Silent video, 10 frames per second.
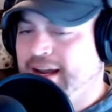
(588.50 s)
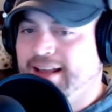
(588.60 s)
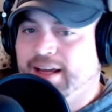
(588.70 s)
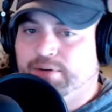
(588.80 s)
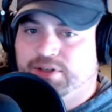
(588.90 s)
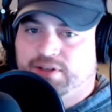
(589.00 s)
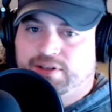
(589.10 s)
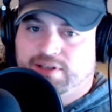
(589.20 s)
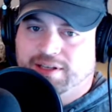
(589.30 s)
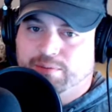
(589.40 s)
and that was just
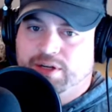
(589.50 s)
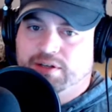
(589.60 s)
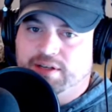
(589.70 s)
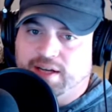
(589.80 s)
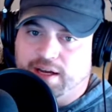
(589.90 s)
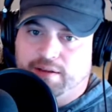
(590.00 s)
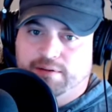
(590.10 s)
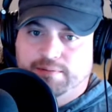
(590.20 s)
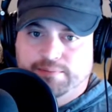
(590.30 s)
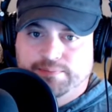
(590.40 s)
the celebration tithe.
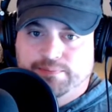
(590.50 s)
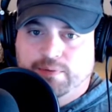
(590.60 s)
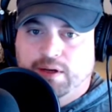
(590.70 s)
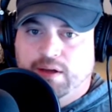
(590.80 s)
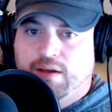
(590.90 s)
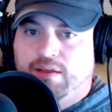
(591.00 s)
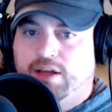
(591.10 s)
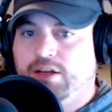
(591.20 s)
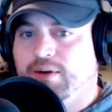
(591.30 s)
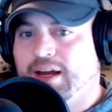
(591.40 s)

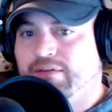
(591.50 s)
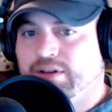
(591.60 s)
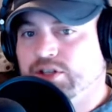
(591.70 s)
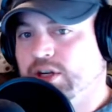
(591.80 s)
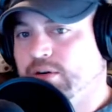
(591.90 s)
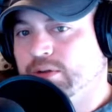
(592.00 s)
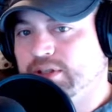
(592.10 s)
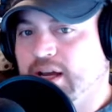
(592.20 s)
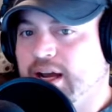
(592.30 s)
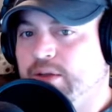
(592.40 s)
Then you have the general
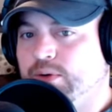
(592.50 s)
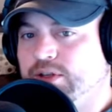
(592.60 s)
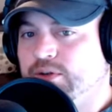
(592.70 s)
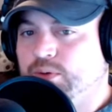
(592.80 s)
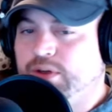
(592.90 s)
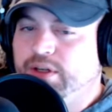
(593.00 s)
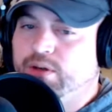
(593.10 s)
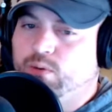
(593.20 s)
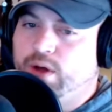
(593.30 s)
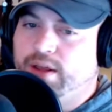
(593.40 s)
tithe, which is really
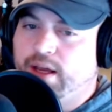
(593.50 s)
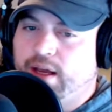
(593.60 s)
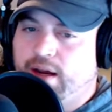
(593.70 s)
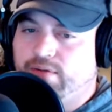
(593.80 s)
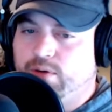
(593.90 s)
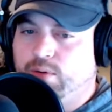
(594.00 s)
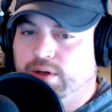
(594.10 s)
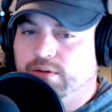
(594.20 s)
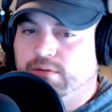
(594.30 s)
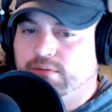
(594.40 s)
the one that
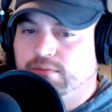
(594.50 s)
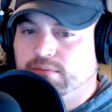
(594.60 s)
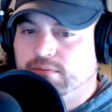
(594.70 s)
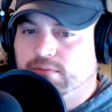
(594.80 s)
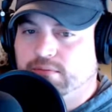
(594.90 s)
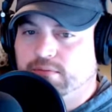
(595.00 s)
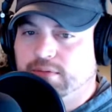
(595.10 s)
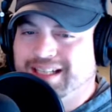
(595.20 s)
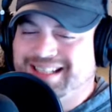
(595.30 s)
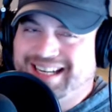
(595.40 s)

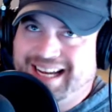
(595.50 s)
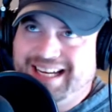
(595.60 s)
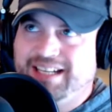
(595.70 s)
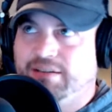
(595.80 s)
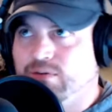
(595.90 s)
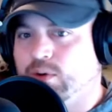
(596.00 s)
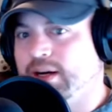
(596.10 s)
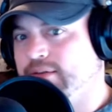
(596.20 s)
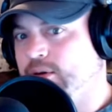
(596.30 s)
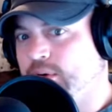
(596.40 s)
it's kind of what
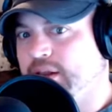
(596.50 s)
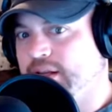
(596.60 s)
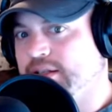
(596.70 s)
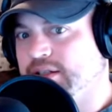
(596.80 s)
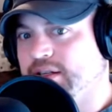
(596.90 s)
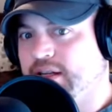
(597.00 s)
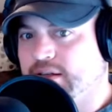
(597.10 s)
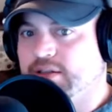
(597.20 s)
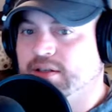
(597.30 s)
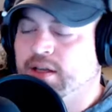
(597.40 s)
everyone thinks it
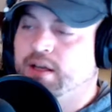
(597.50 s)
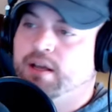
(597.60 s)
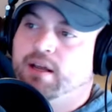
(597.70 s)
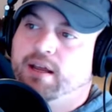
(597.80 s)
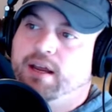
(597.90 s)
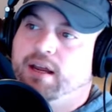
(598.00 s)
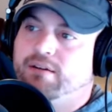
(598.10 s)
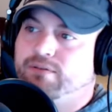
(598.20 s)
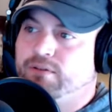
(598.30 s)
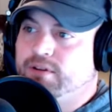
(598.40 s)
is.
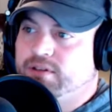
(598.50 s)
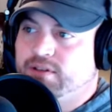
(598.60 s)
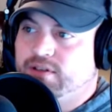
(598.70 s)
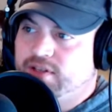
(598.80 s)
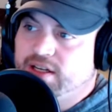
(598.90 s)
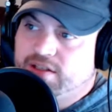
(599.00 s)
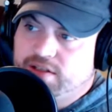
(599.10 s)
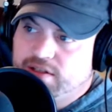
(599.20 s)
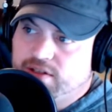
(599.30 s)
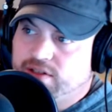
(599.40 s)
And for the sakes of
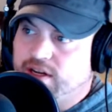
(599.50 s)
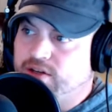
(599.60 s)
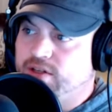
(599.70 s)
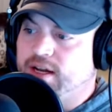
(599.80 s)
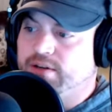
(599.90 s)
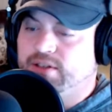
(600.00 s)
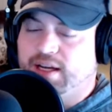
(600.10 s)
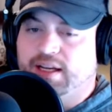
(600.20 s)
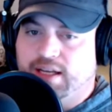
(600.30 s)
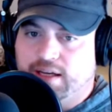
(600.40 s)
this discussion, I'll
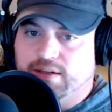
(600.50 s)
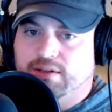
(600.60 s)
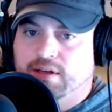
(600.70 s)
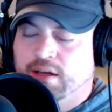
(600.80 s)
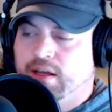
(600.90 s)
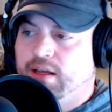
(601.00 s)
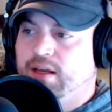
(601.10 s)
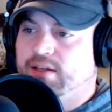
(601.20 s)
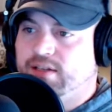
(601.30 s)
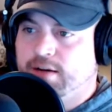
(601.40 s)
say it is.
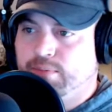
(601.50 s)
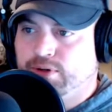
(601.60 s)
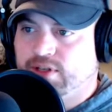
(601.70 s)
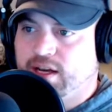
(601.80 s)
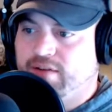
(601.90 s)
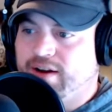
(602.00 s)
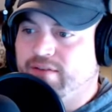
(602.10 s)
It's 10% of